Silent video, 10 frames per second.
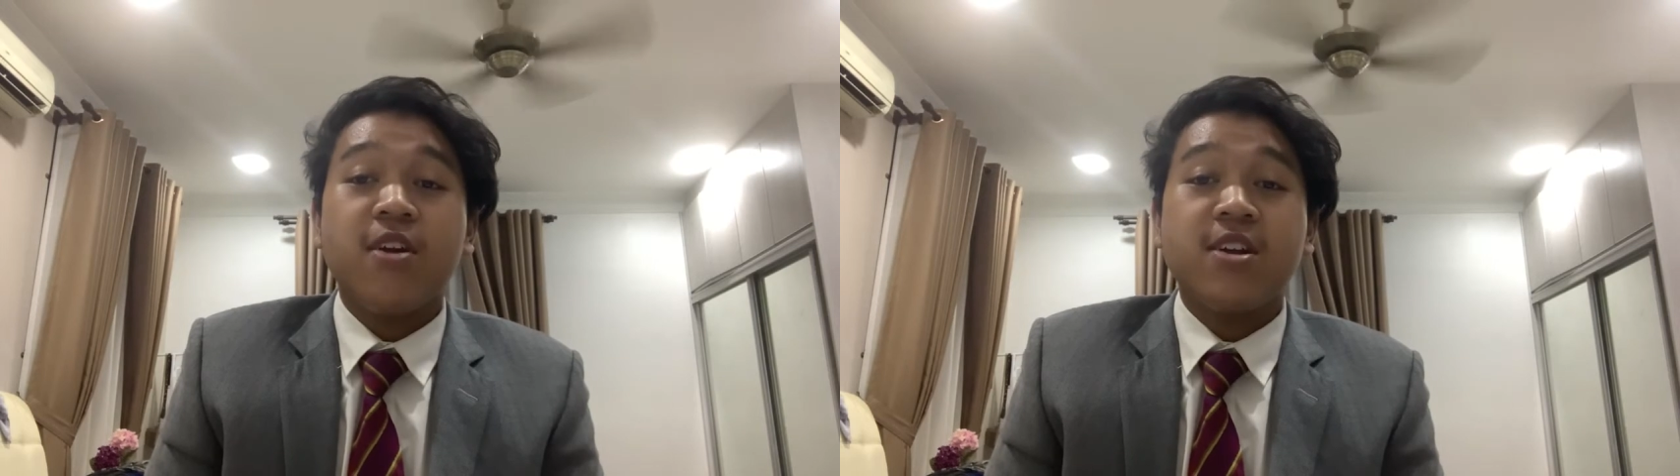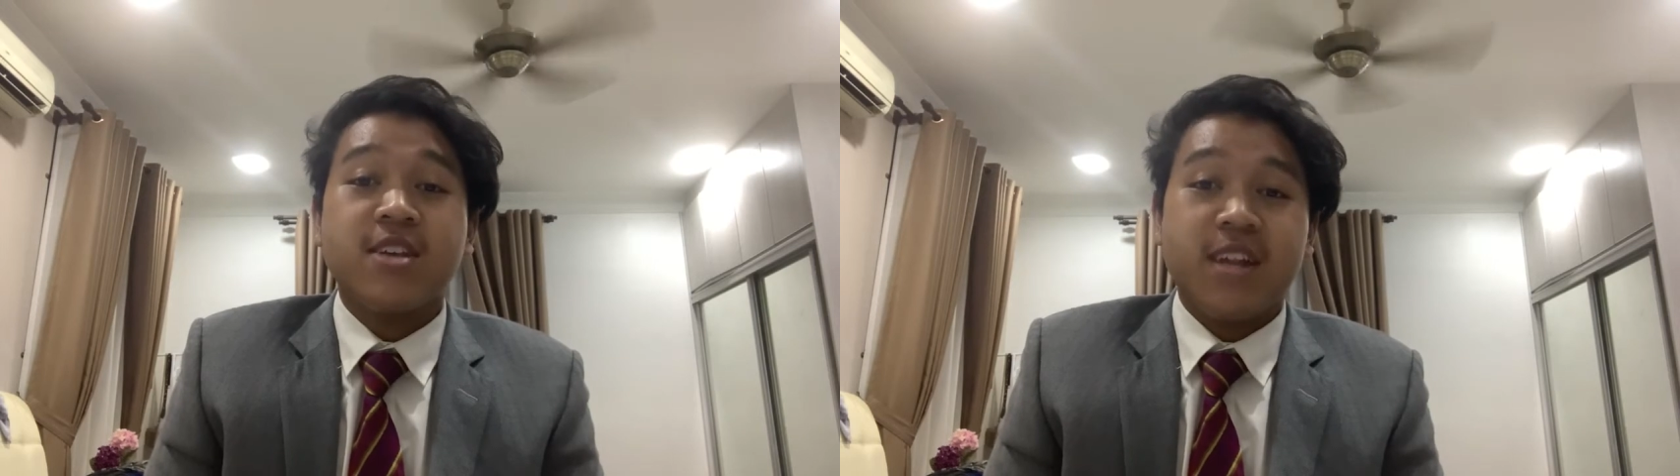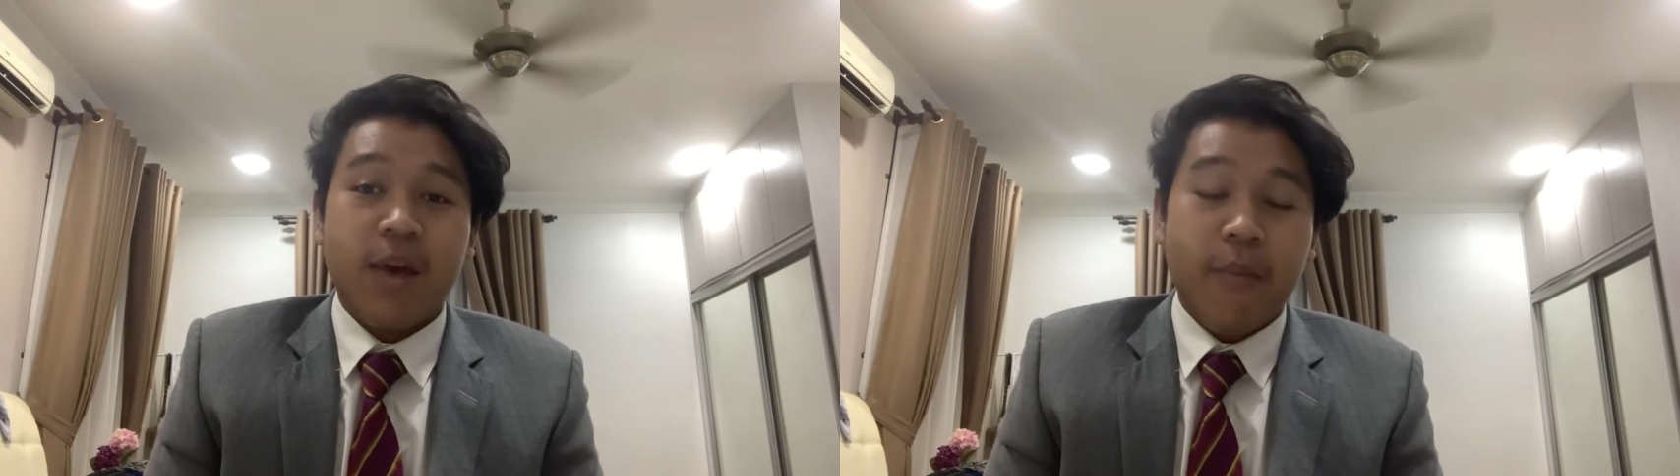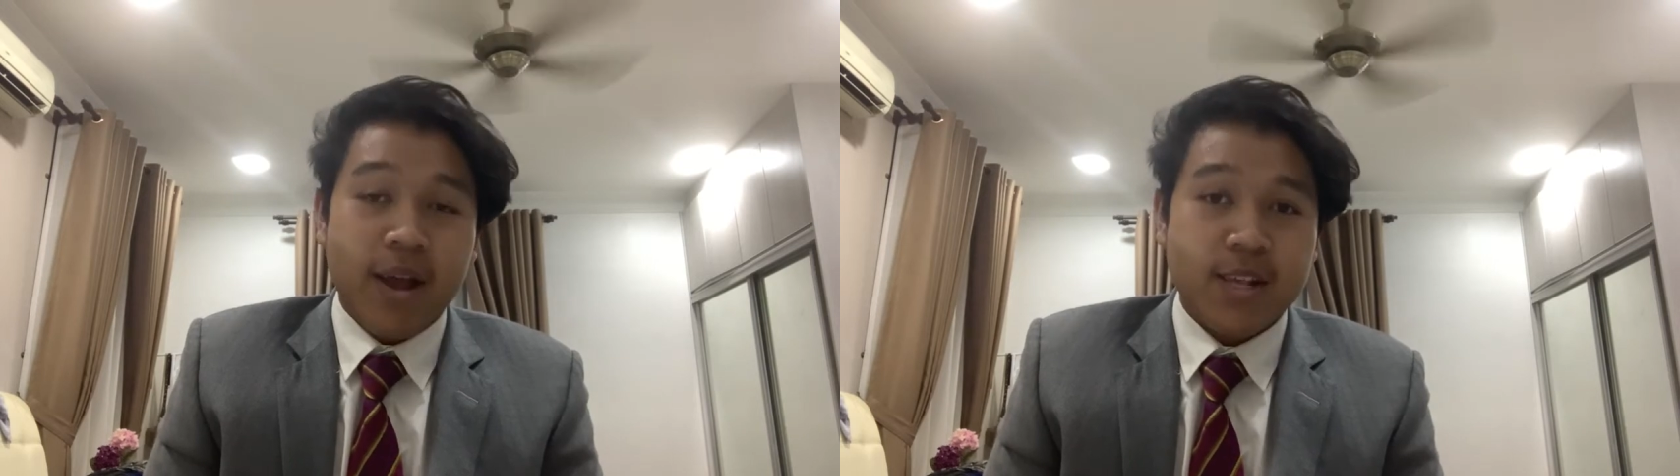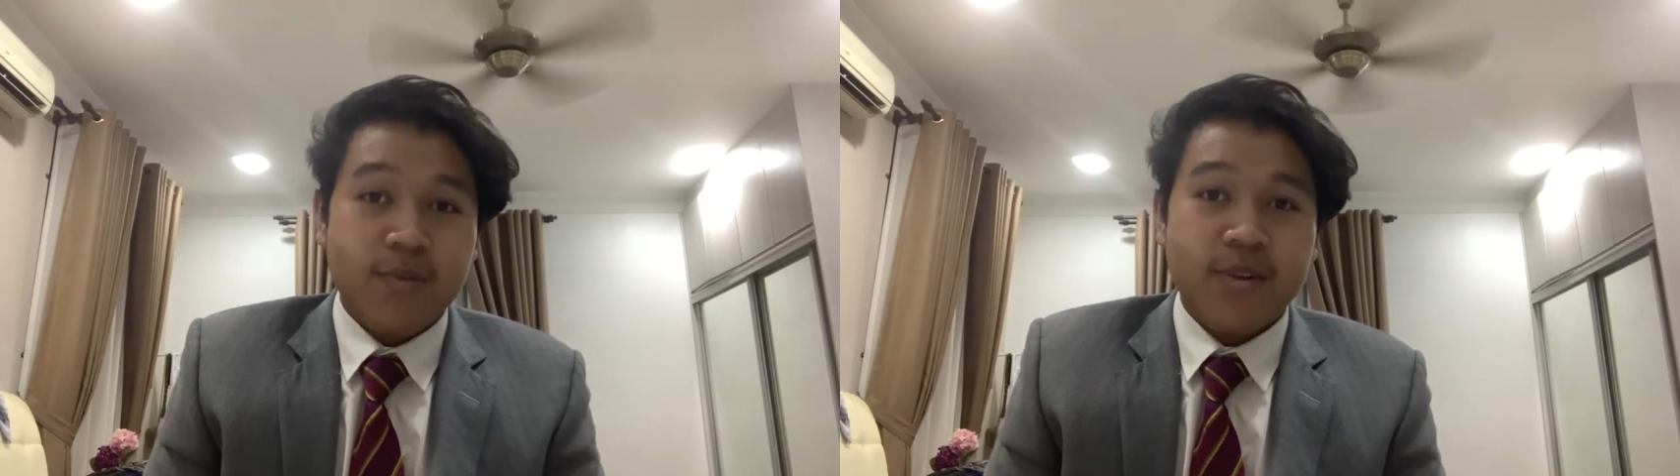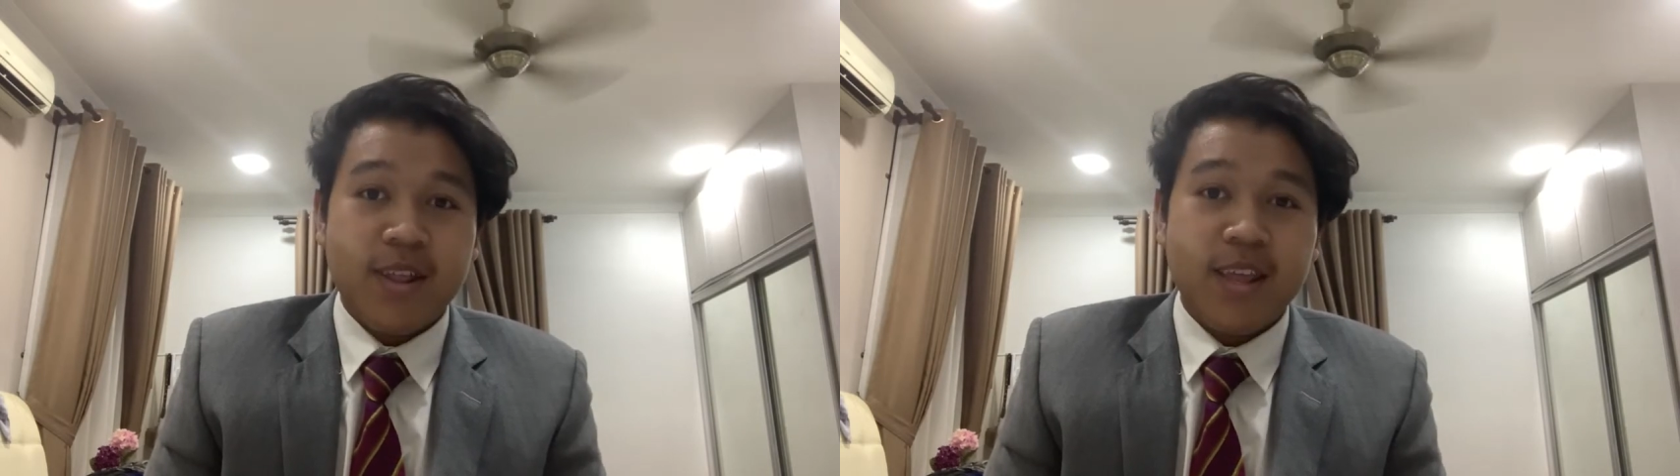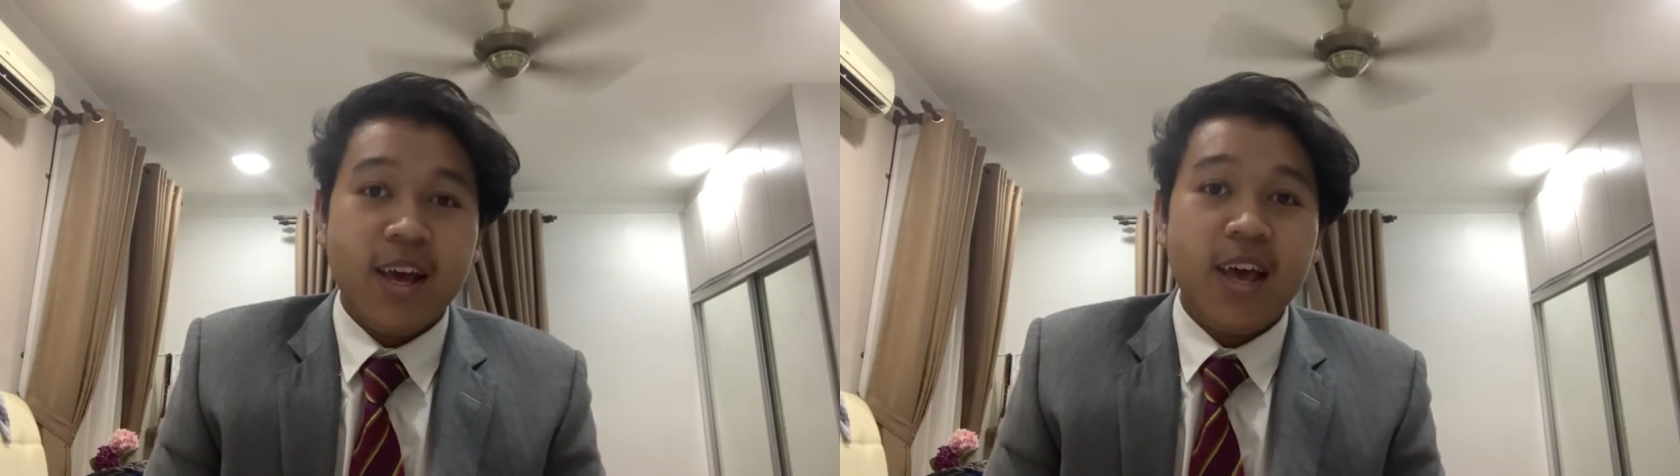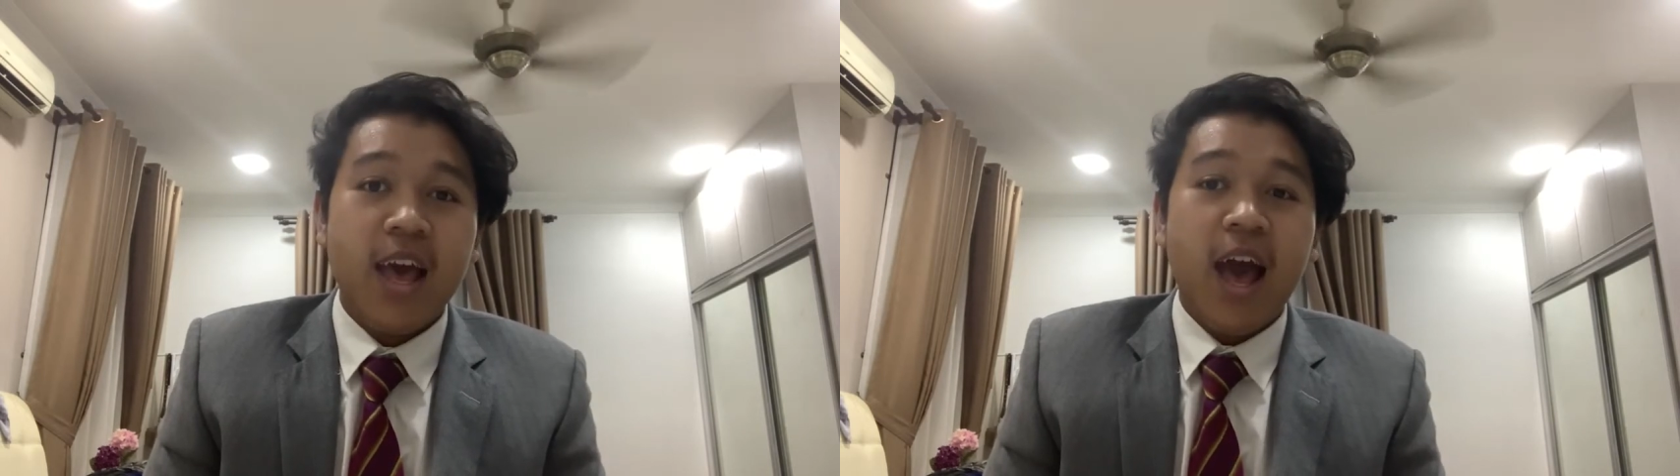years in MRSM Serting,